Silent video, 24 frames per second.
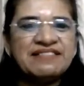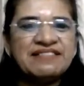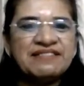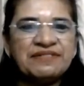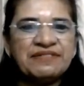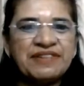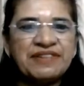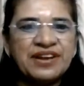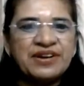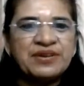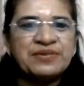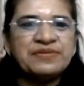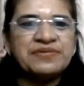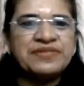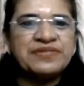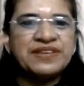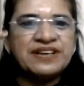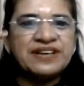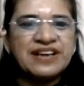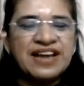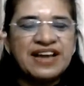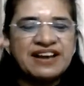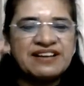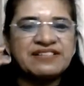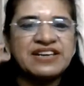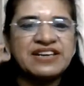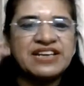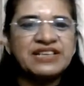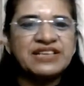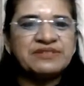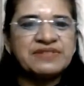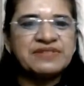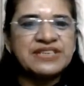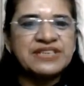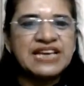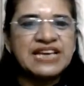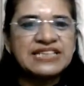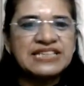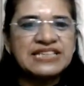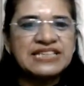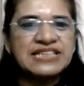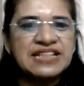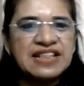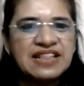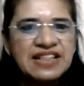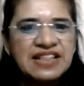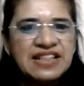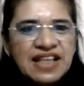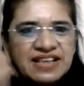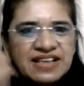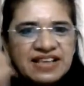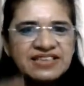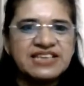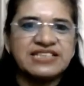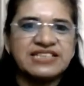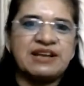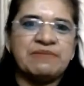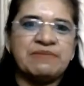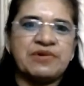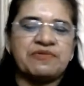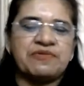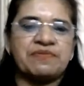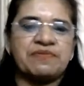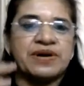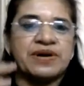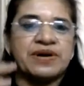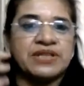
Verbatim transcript: one of the countries which has largest number of births.